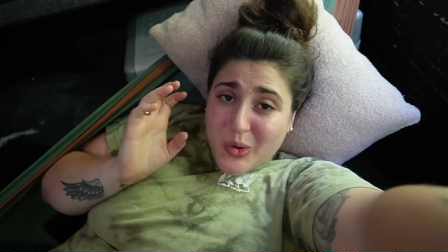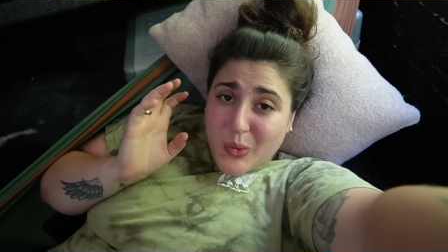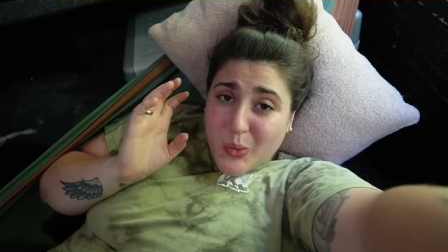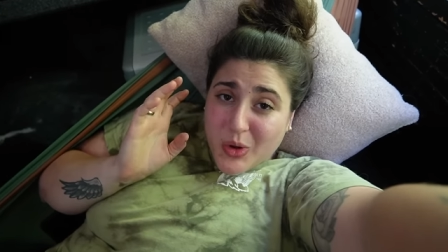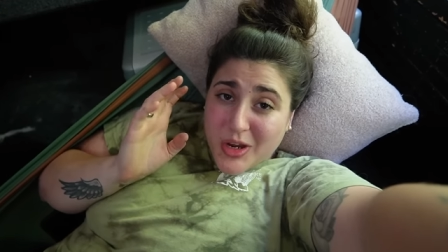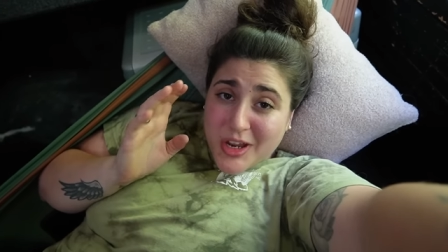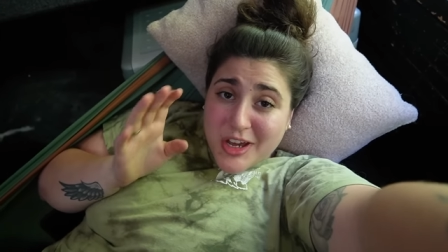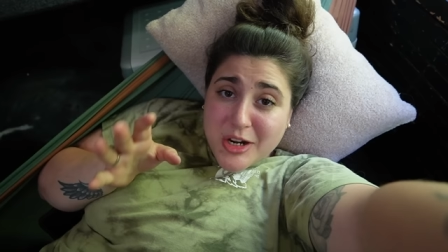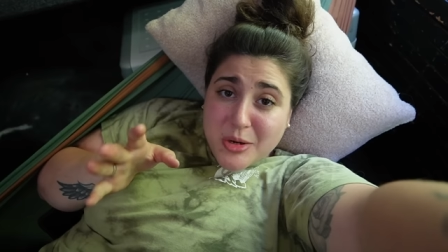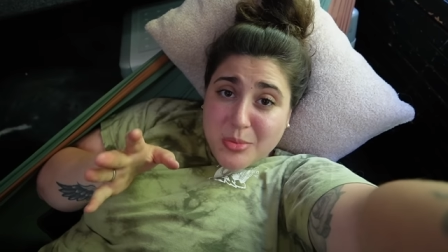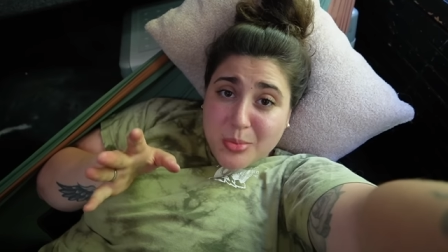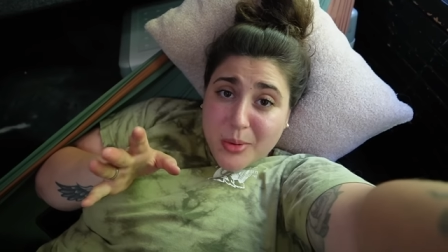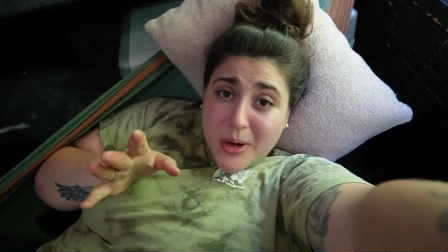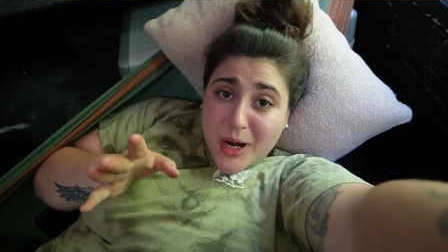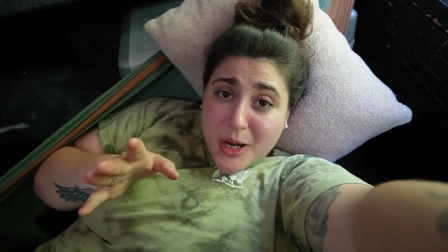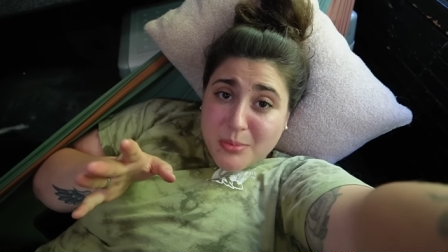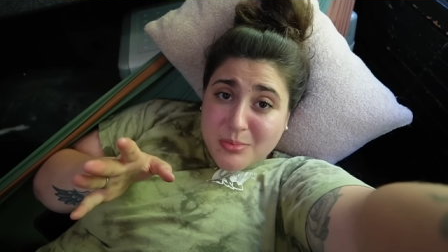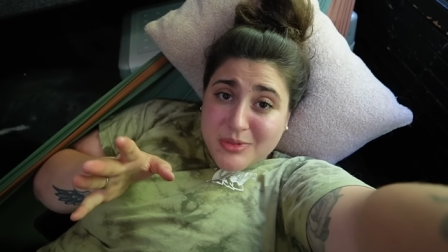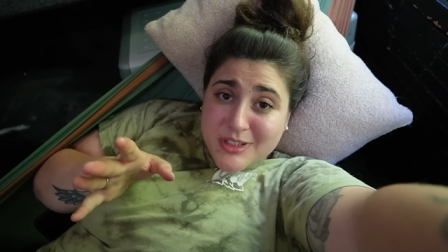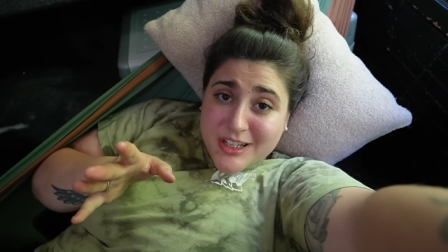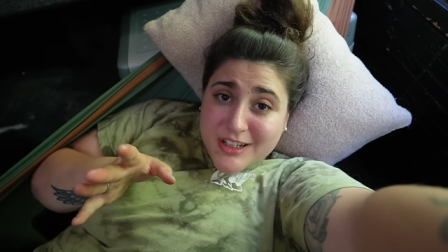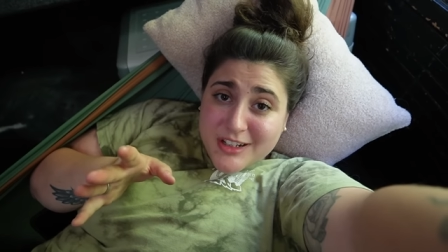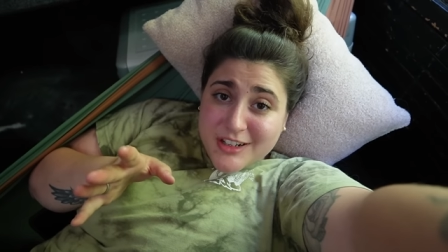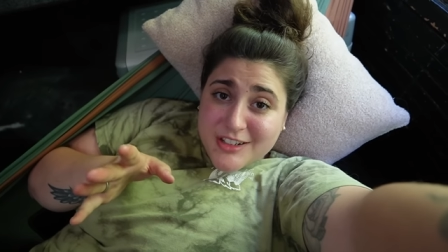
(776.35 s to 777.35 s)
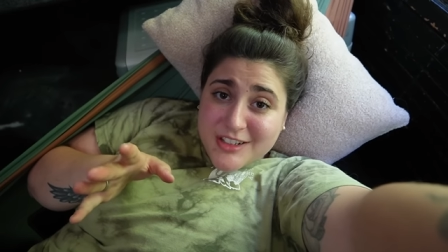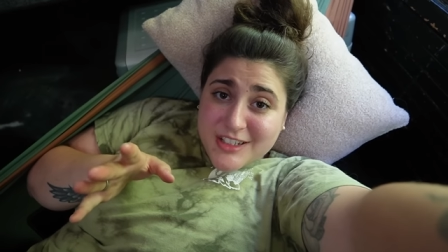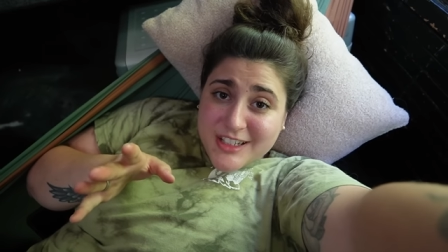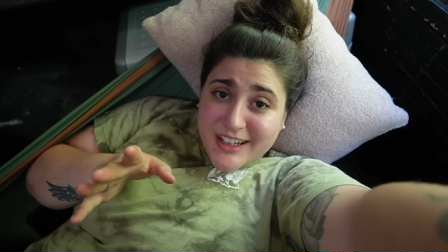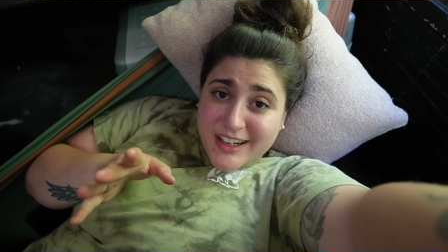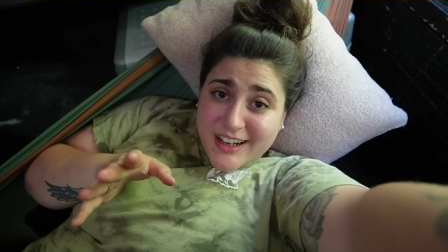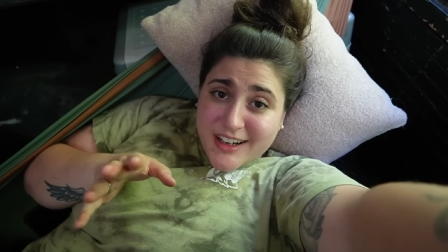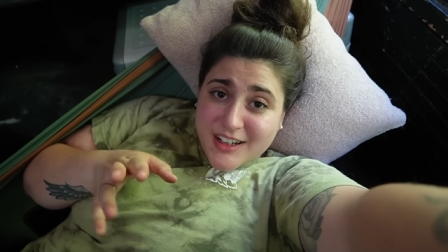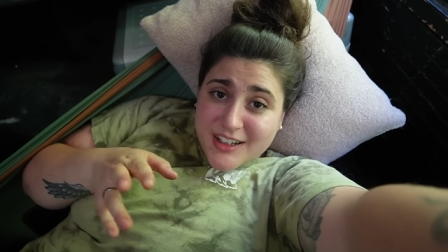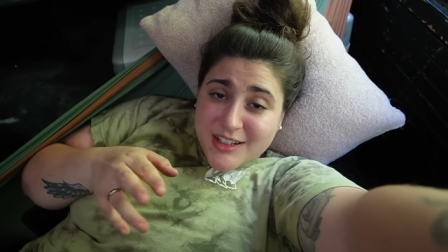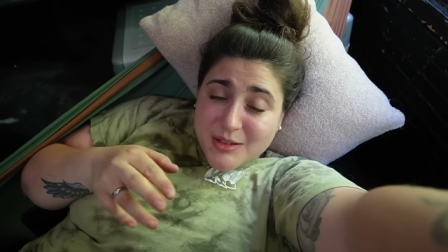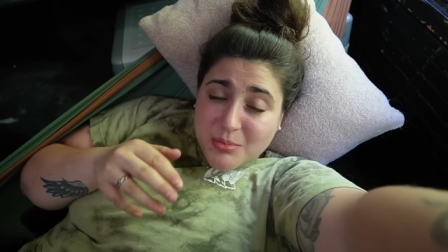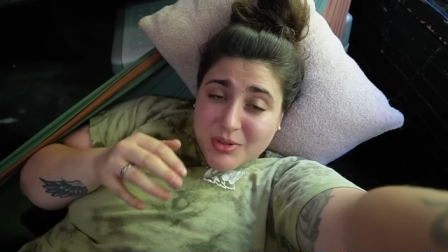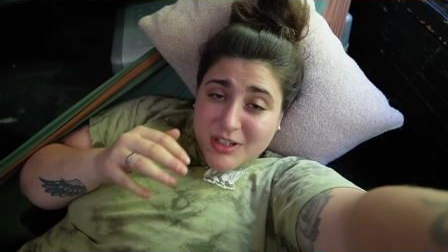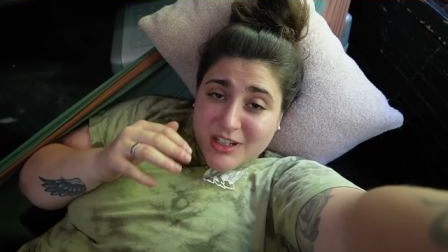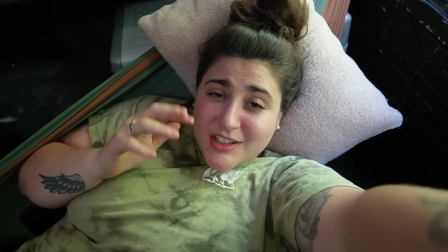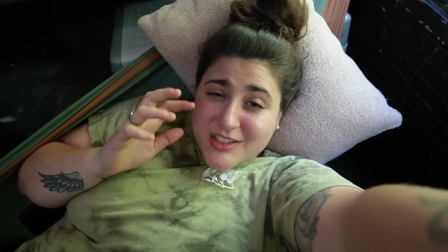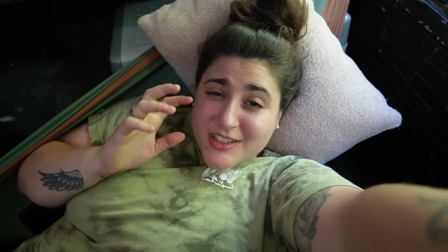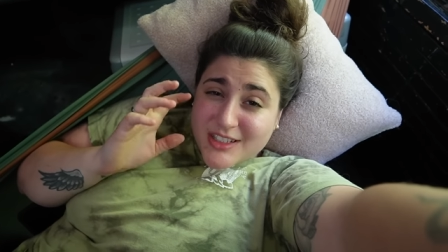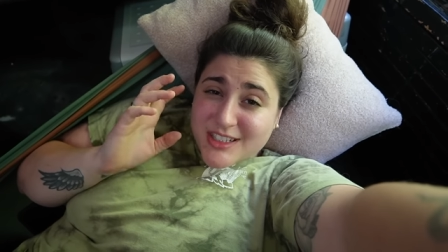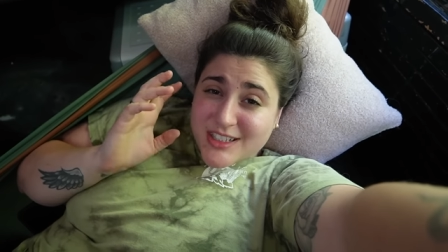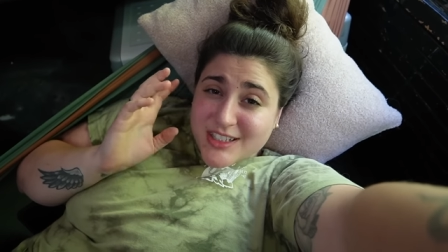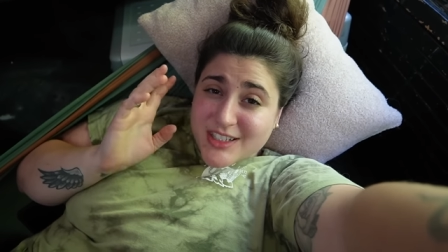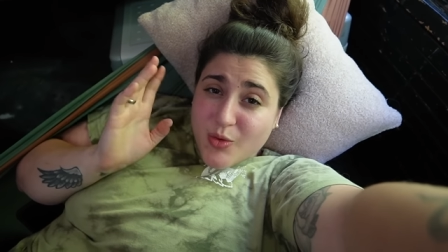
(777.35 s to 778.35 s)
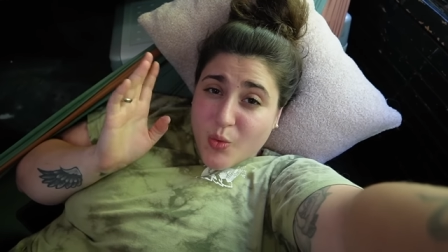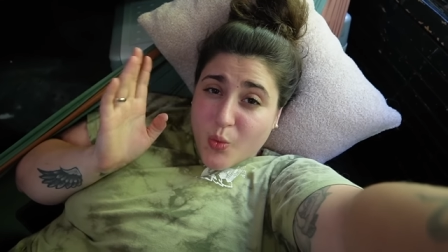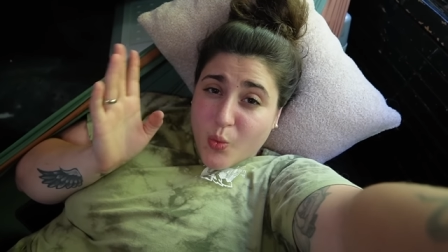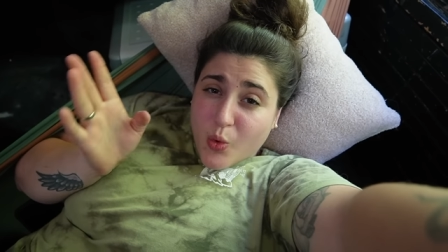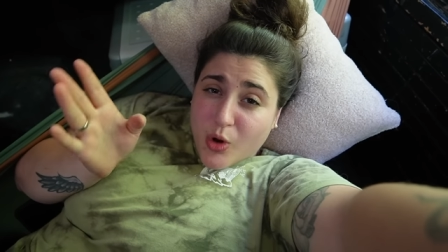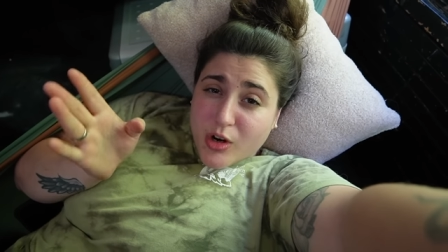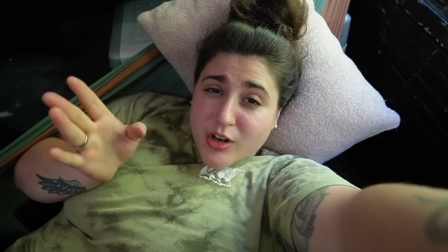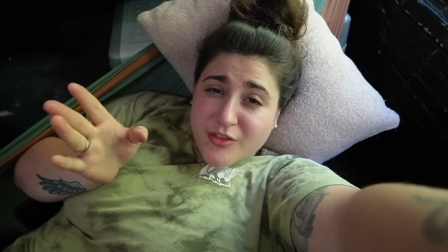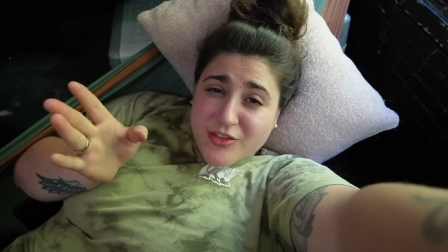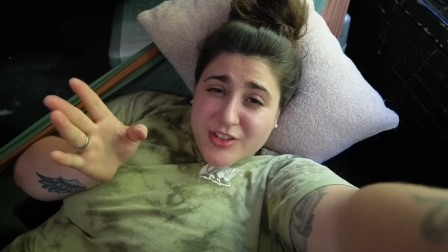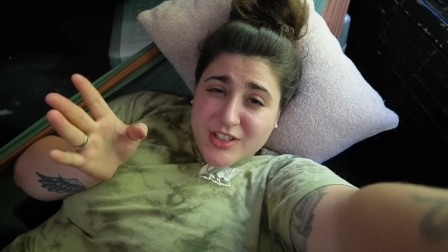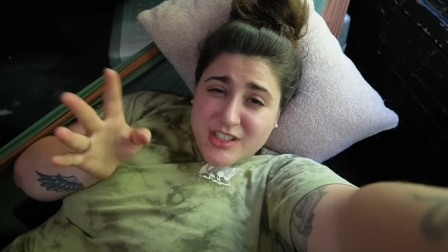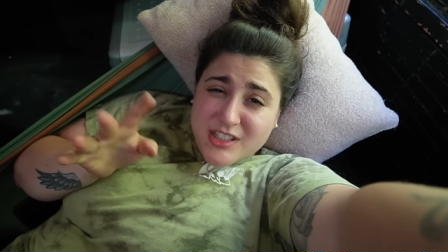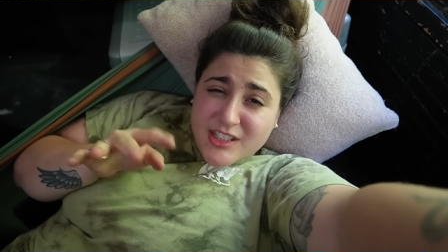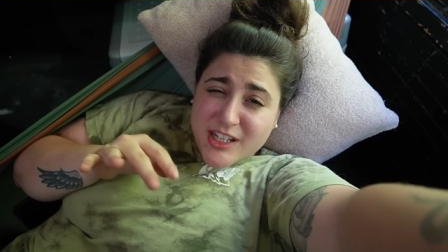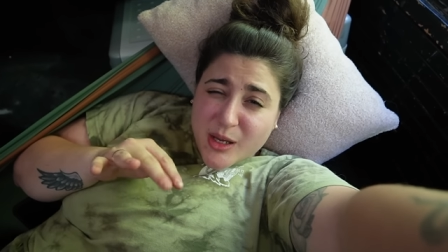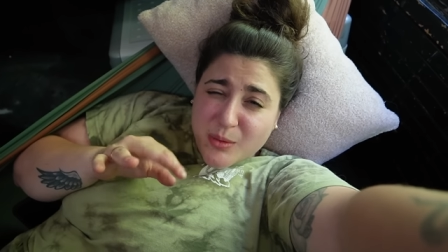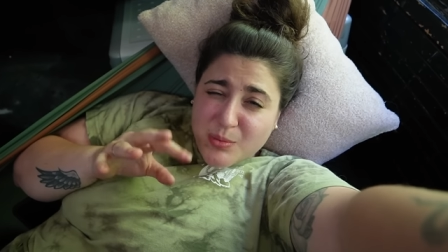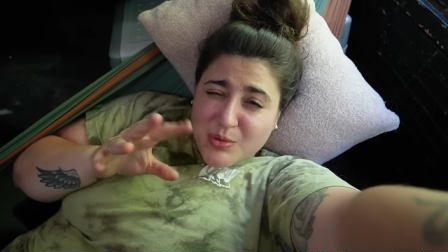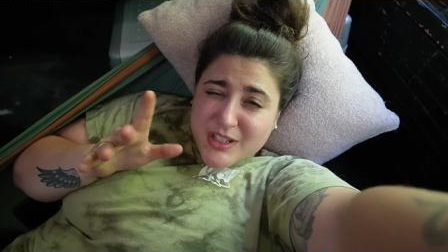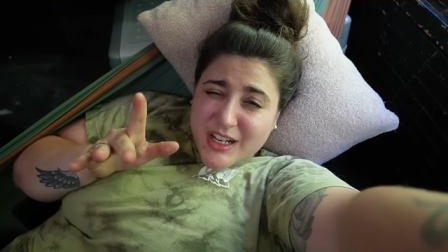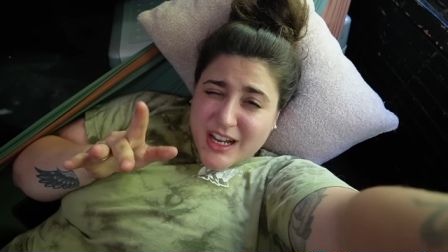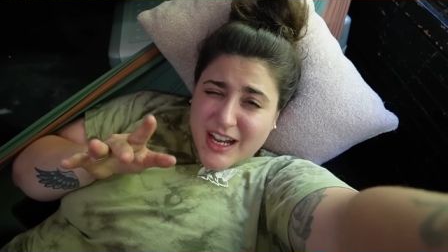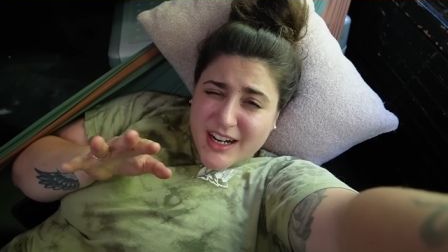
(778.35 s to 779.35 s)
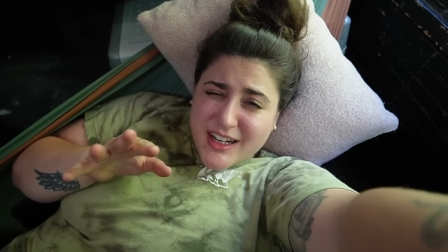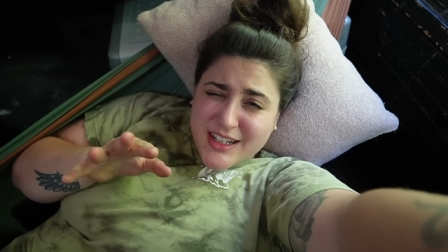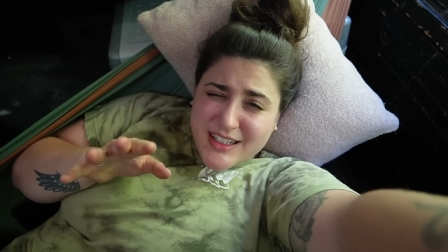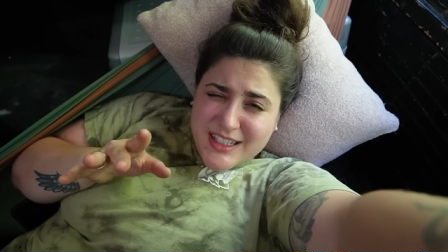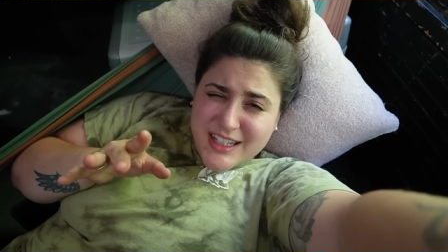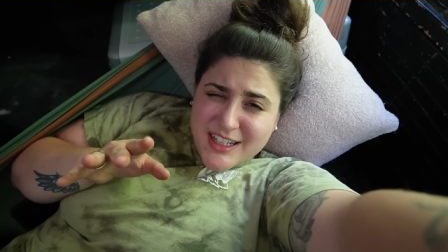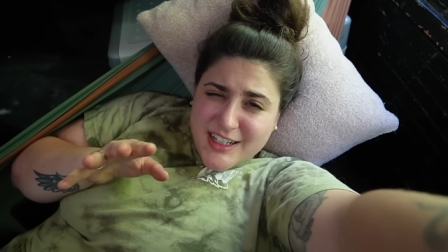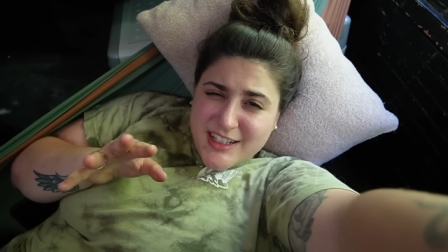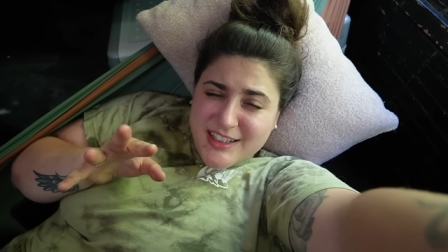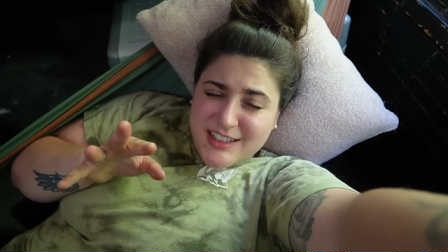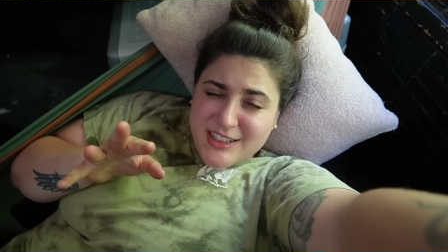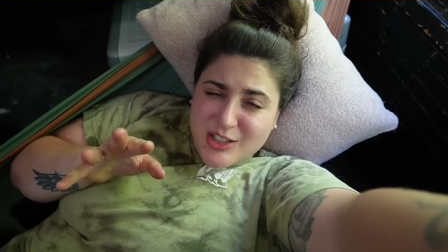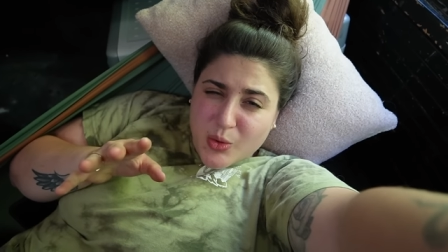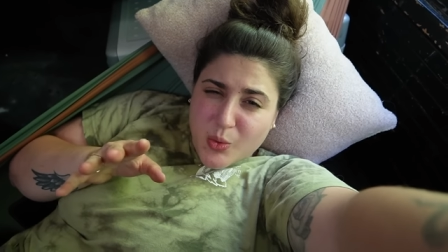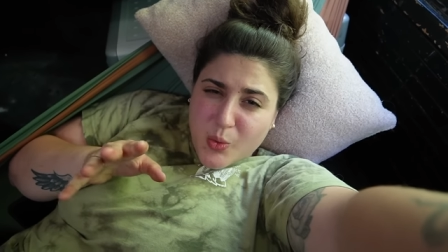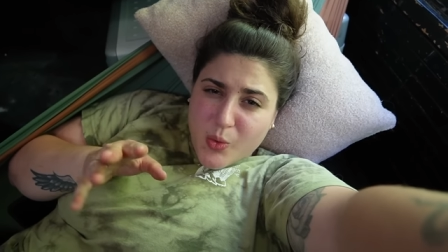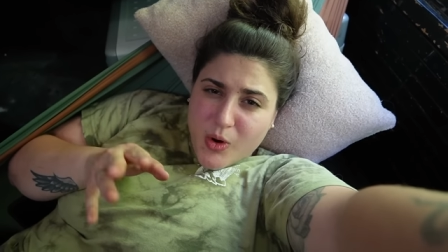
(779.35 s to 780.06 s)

we got to prep dinner tonight because one of the steps kind of takes a